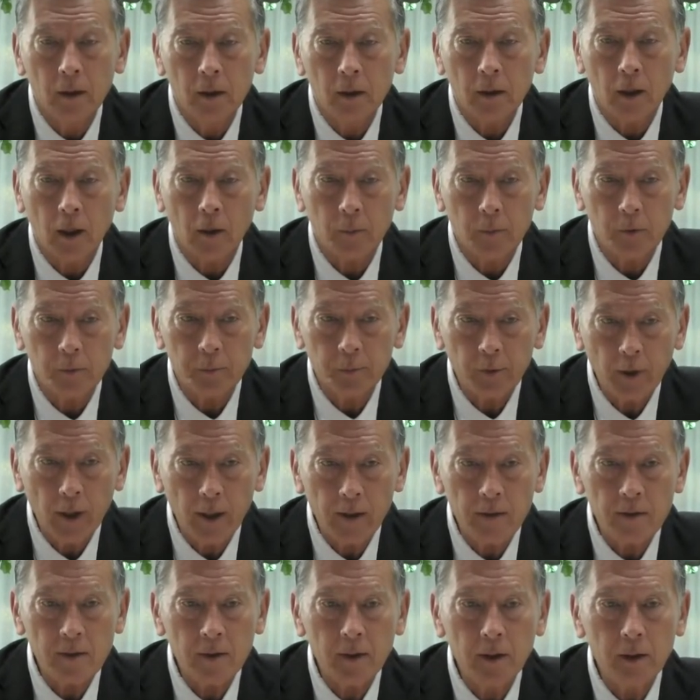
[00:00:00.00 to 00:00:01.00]
Carbon
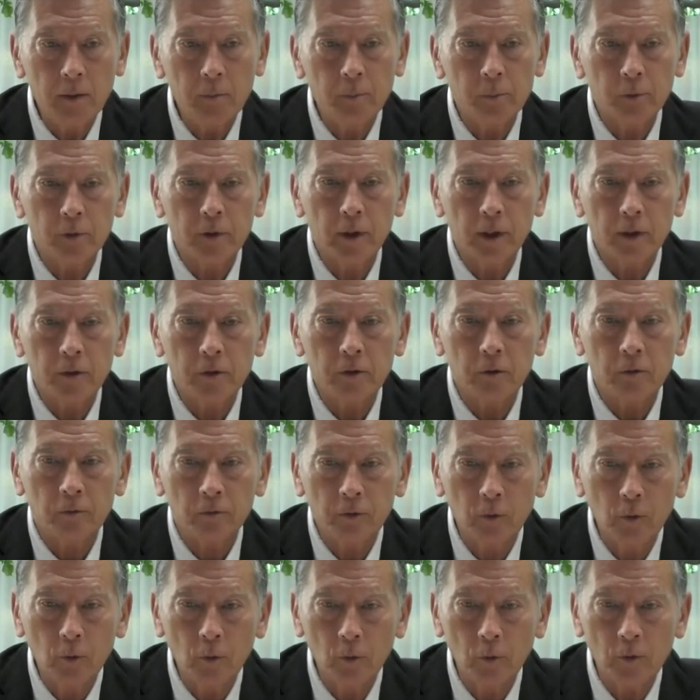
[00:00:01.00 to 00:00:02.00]
pricing, prudential
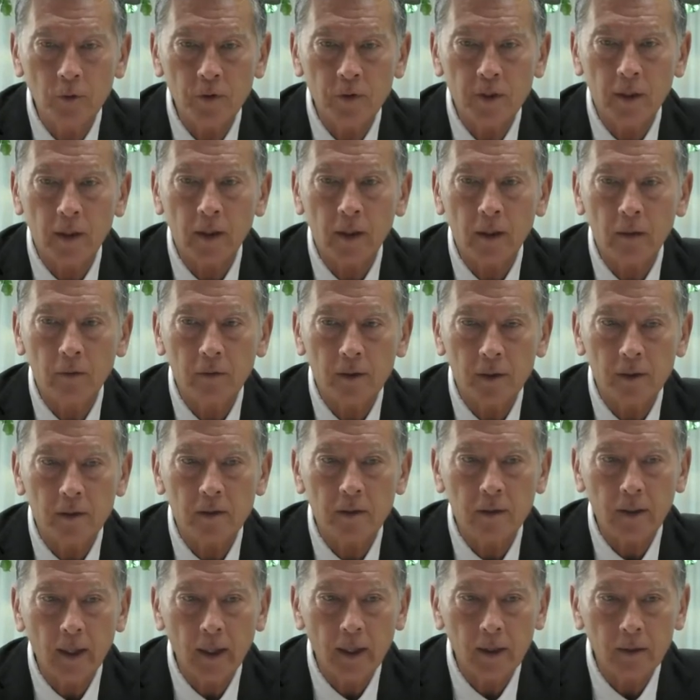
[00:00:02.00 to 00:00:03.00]
rules, accounting
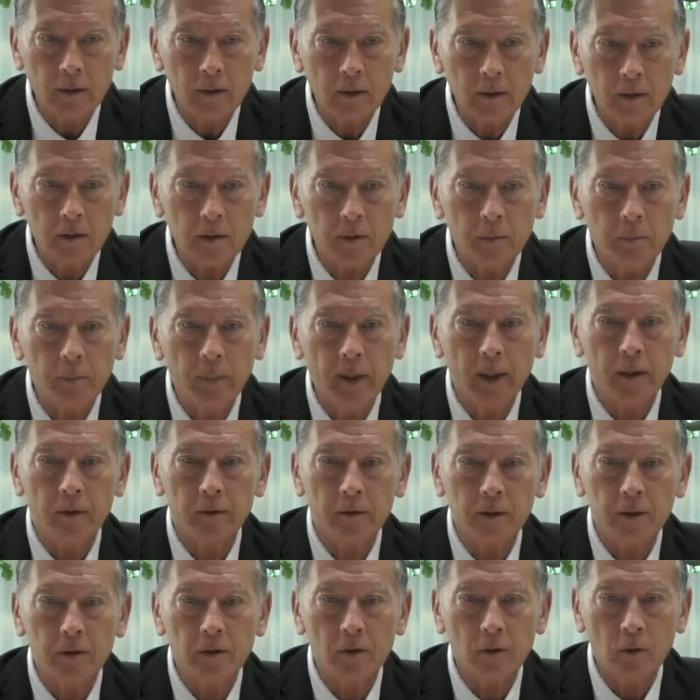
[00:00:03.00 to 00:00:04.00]
standards, better
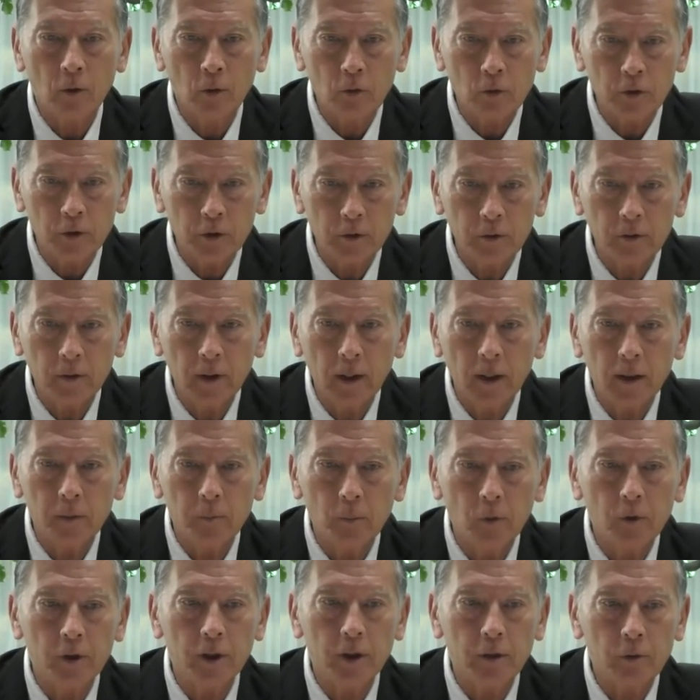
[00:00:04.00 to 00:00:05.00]
disclosure and
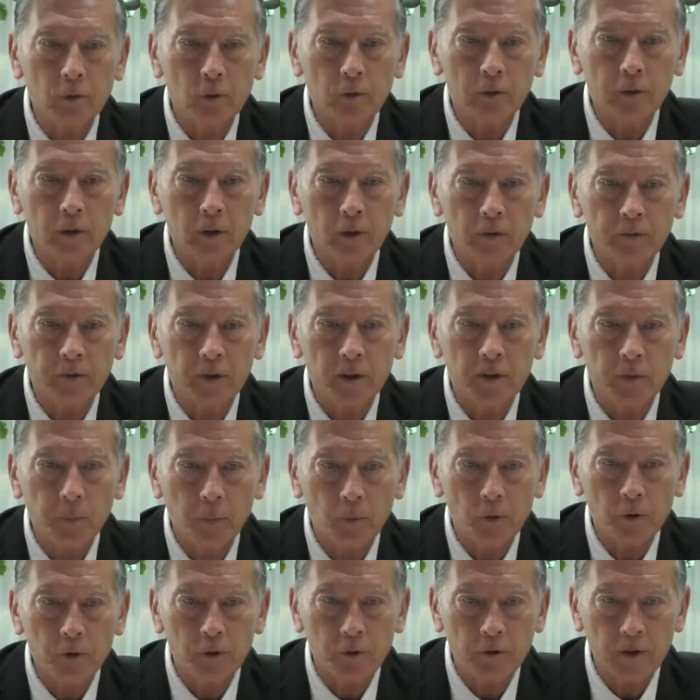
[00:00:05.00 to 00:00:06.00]
monitoring of
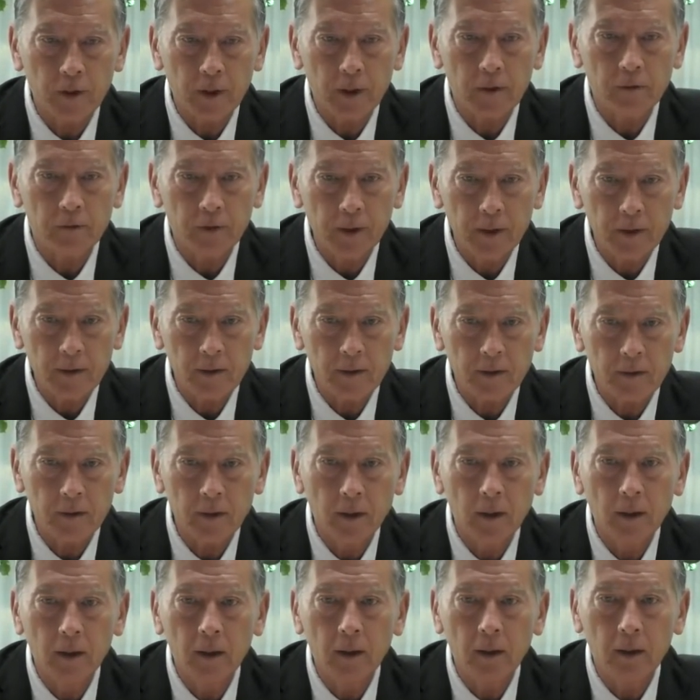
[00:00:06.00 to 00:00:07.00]
exposures and risks,
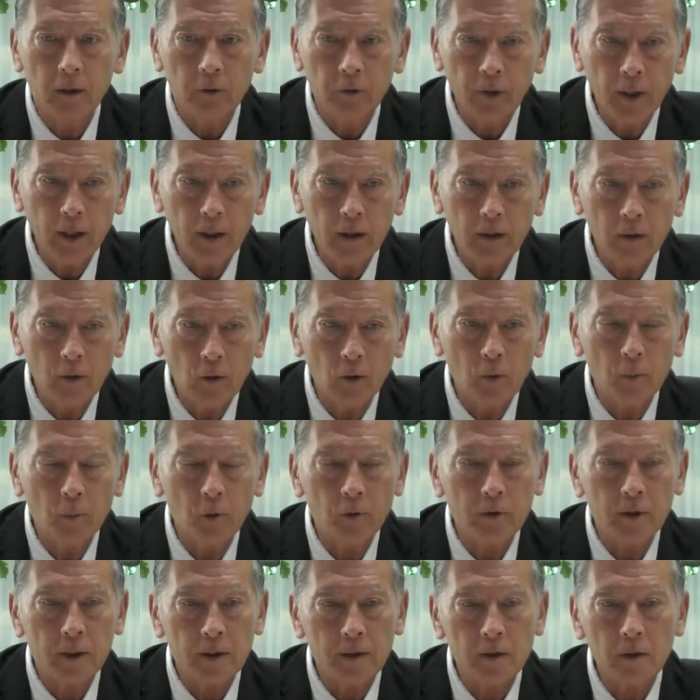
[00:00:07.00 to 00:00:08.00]
green global
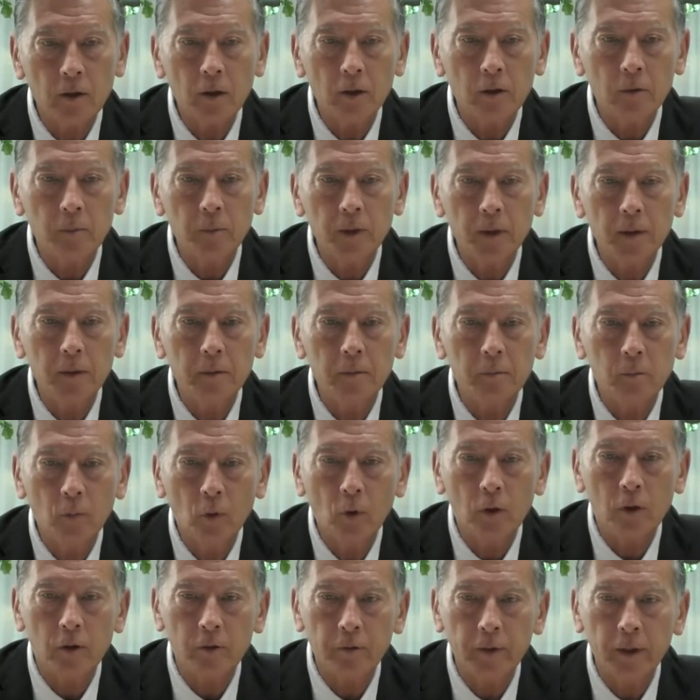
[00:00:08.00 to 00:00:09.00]
taxonomy,
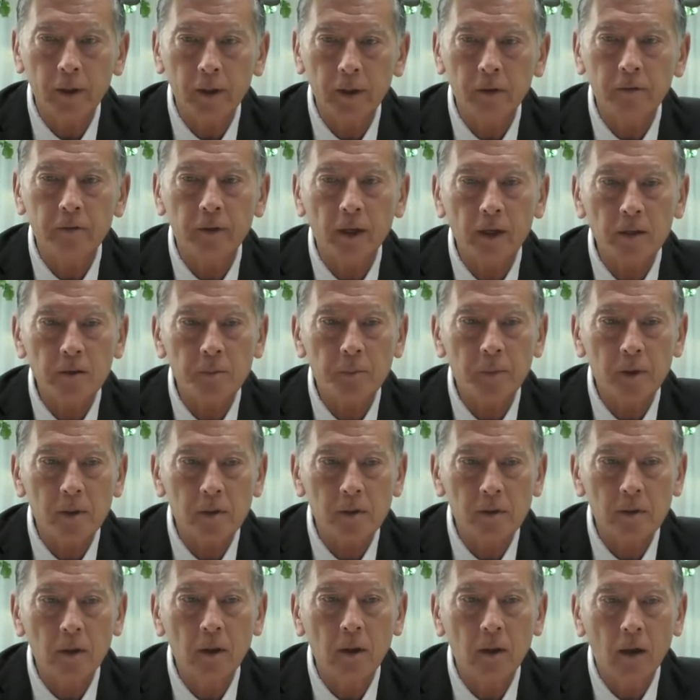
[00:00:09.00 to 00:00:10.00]
more green
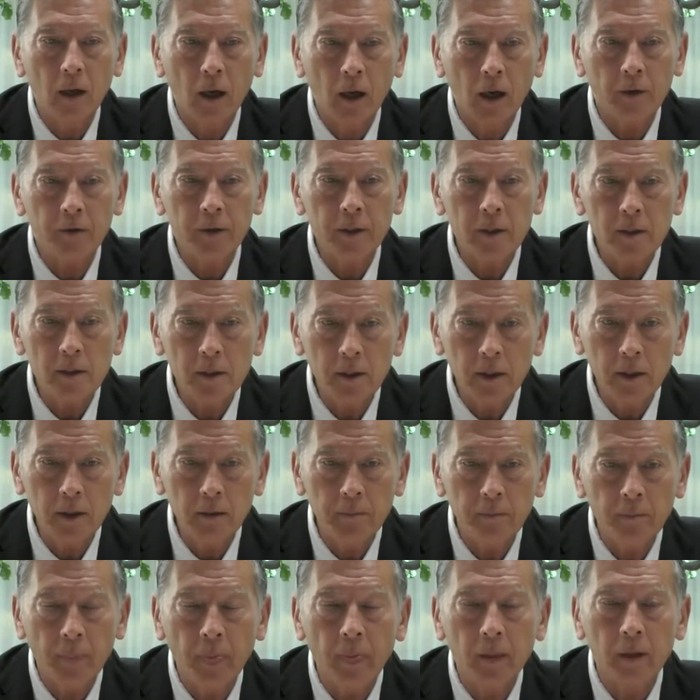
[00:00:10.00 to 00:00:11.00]
investments, R&D,
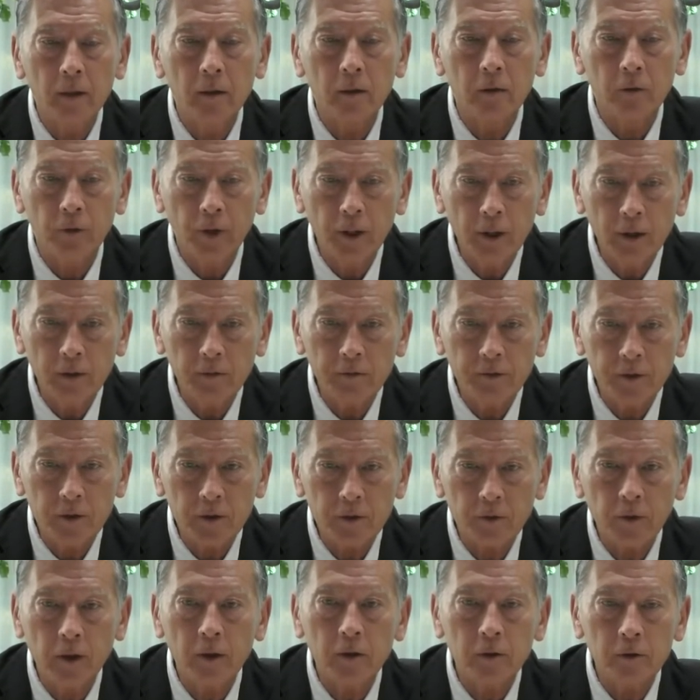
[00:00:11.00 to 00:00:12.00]
green
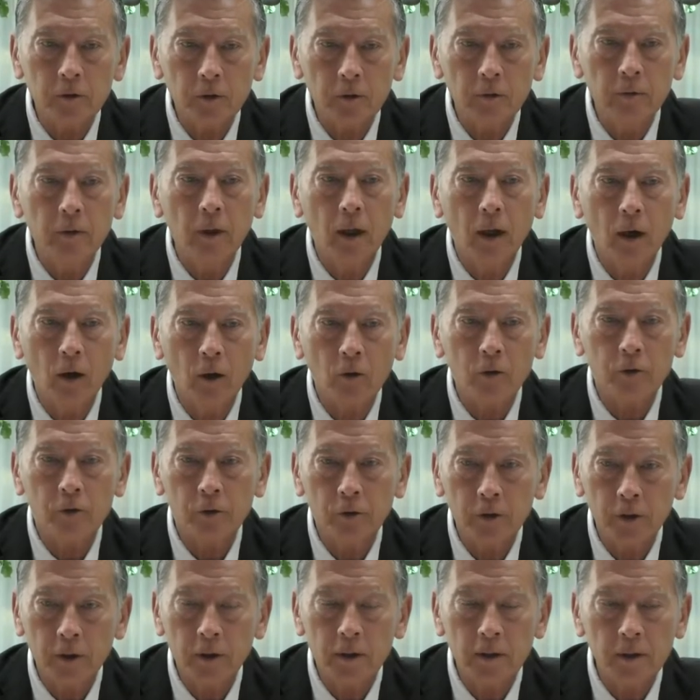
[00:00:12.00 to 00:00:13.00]
infrastructure,
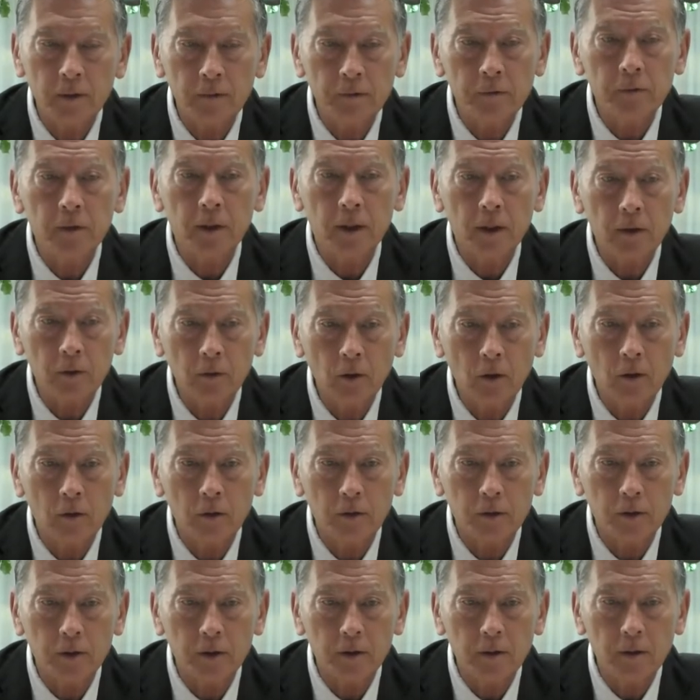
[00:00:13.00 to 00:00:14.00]
alternative
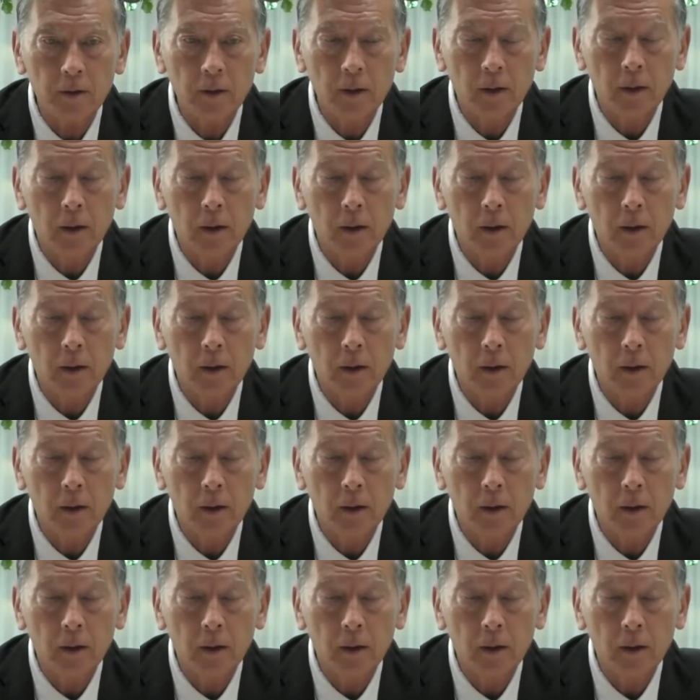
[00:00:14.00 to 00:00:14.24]
technologies.